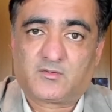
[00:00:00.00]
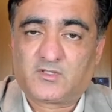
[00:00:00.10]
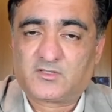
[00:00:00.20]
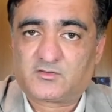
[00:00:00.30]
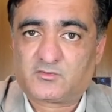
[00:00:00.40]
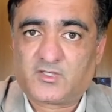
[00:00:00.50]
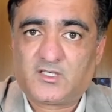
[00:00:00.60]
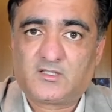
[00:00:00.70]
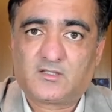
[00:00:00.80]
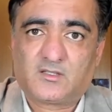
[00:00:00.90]
this
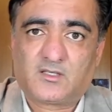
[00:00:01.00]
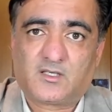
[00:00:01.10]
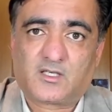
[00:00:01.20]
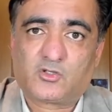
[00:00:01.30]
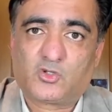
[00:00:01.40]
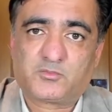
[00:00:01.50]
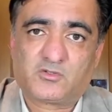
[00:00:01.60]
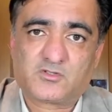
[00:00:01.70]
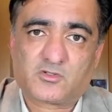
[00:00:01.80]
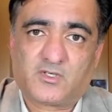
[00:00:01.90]
read, and I hope
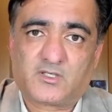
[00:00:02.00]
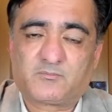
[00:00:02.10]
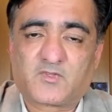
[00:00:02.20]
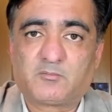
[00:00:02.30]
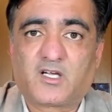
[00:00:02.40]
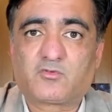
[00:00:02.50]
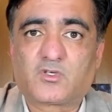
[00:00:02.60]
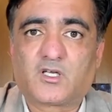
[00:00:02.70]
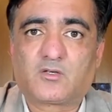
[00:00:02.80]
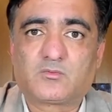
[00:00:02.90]
you enjoy it. Bye
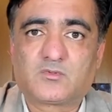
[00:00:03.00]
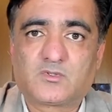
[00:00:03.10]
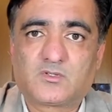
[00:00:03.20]
for now.